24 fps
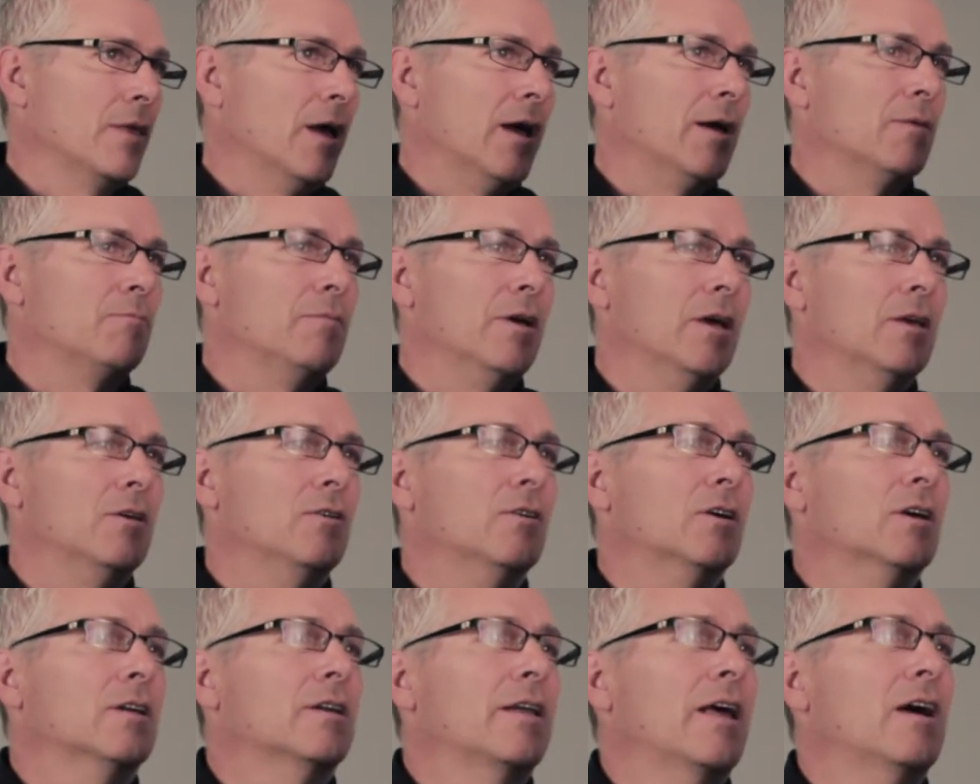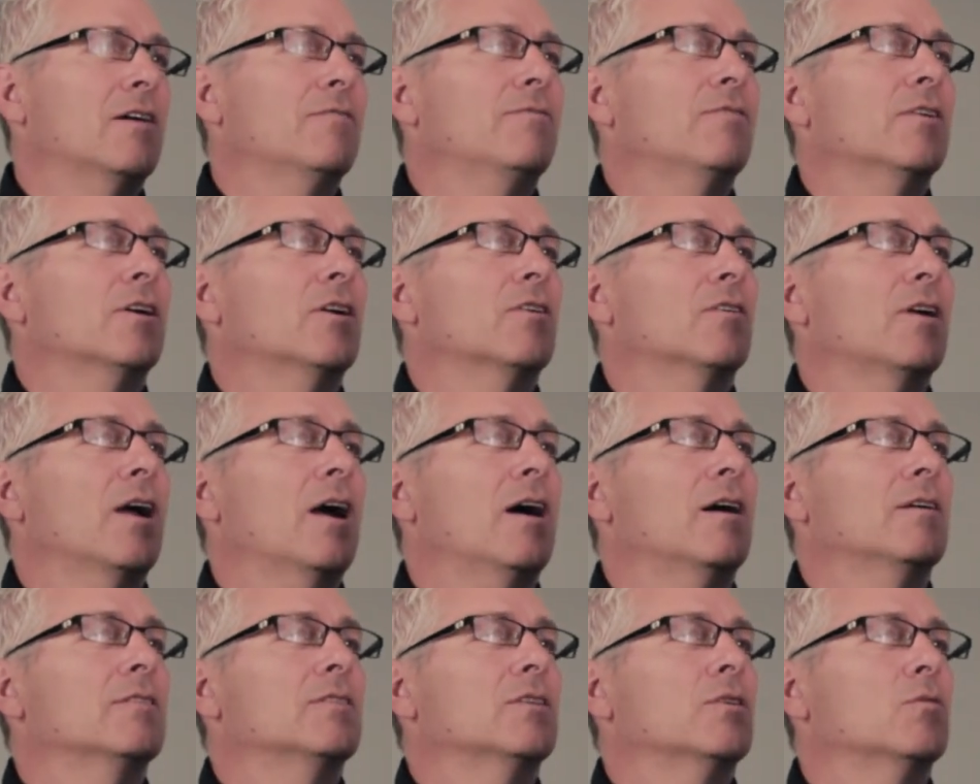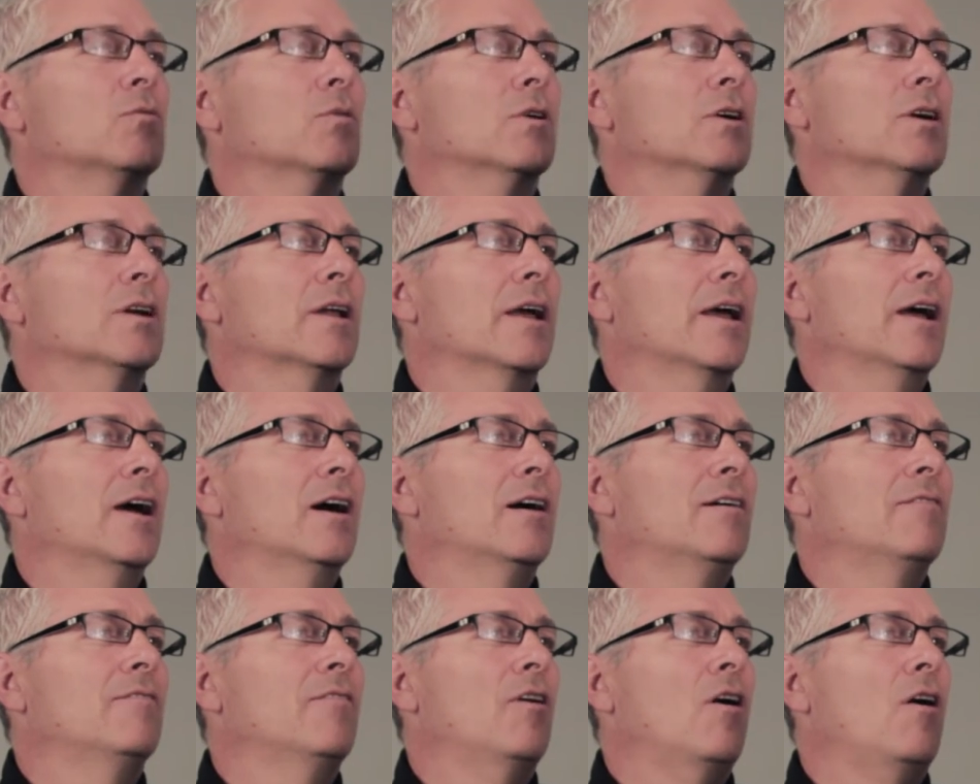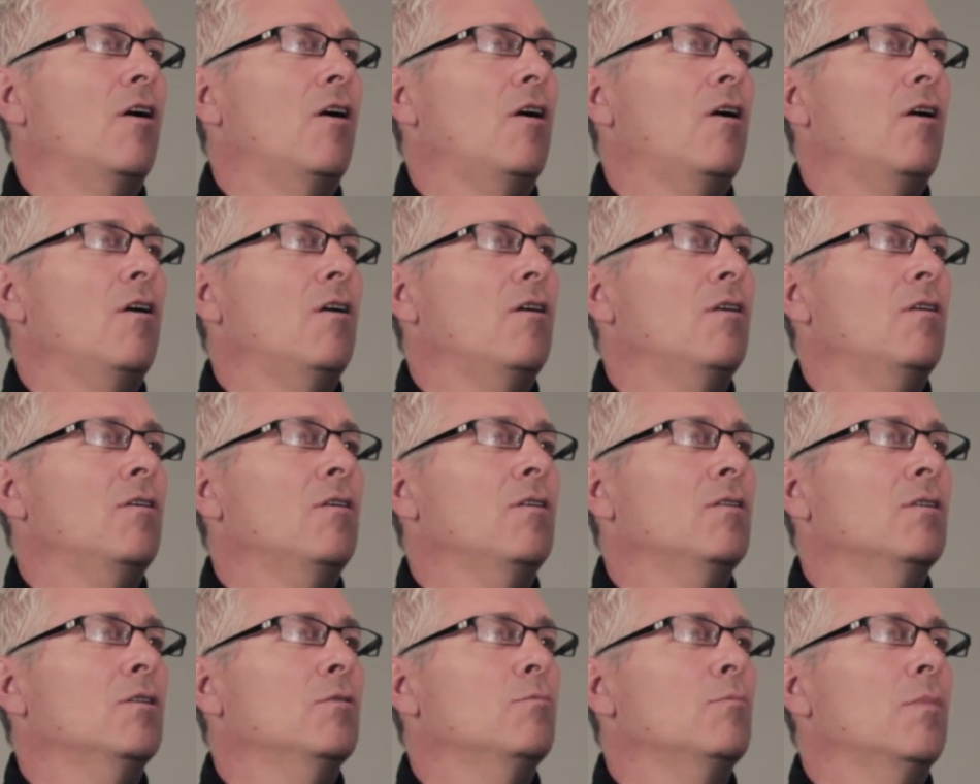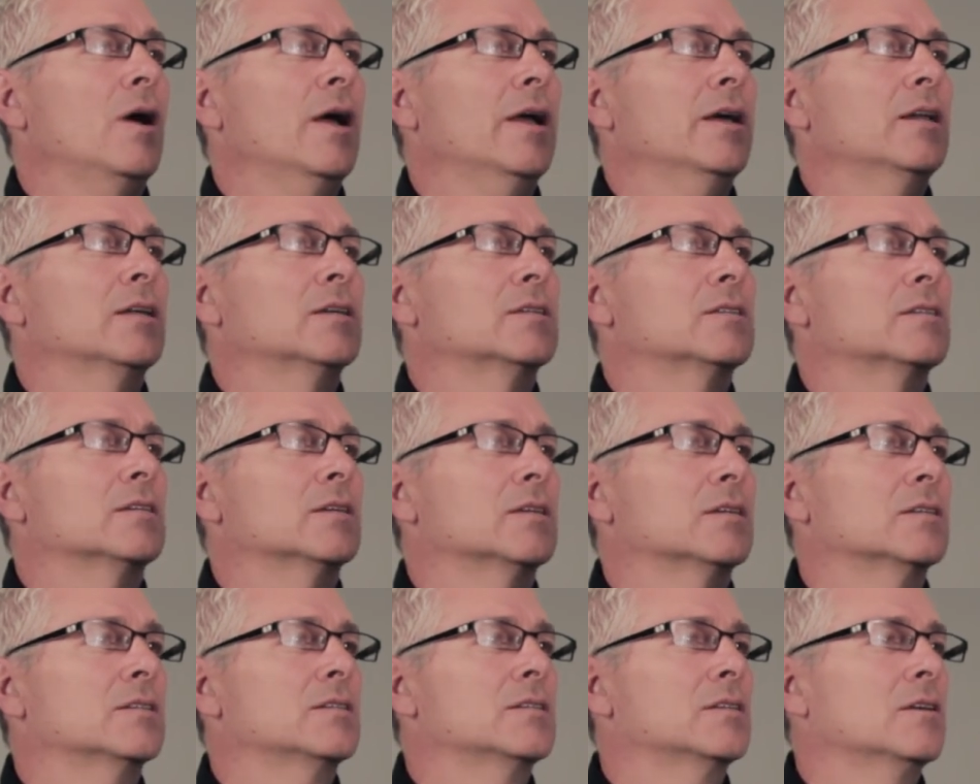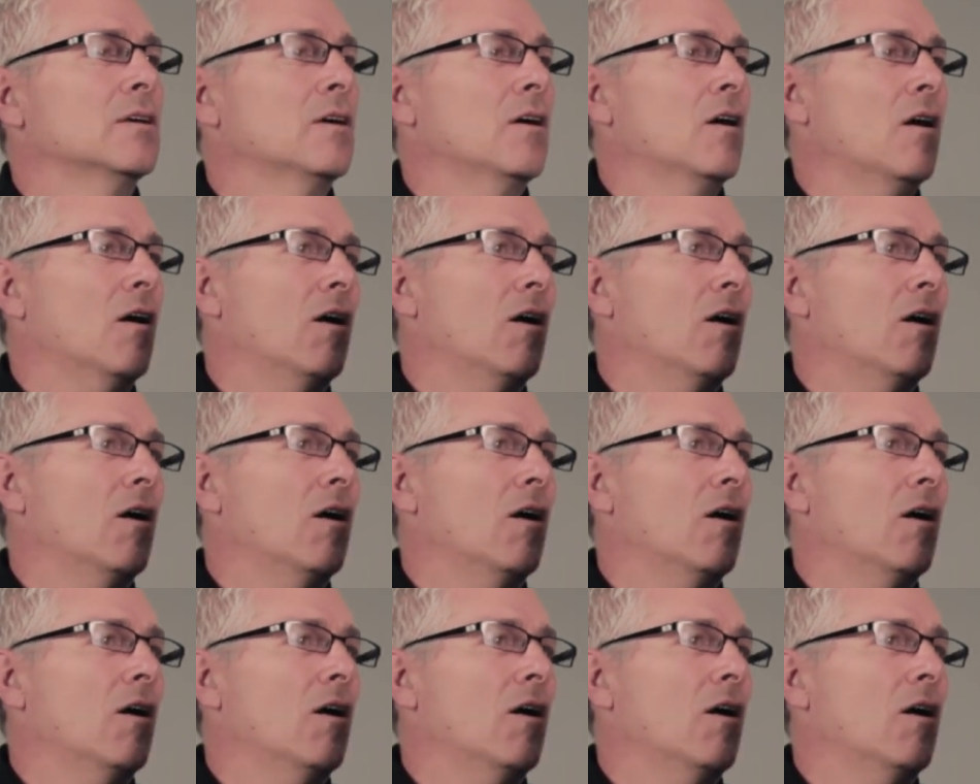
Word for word: I bet you can now figure out that we're going to have all minuses